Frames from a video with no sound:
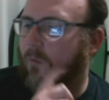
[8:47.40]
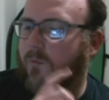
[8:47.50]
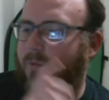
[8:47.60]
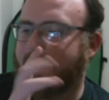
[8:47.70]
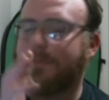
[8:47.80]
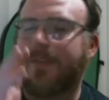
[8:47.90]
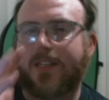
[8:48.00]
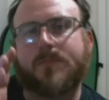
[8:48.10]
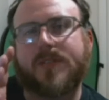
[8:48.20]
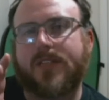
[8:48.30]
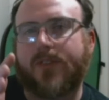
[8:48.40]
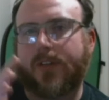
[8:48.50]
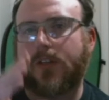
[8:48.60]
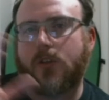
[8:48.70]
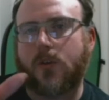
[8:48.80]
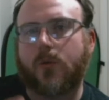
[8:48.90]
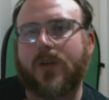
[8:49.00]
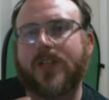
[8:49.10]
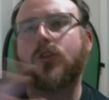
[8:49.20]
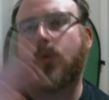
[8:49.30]
something specific that
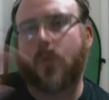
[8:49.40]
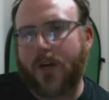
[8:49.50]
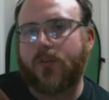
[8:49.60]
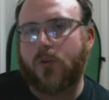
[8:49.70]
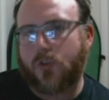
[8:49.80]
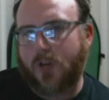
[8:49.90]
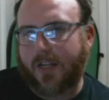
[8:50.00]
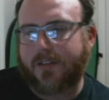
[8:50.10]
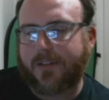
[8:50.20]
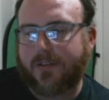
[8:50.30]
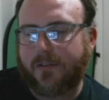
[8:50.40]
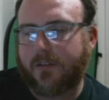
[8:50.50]
is one of your strengths.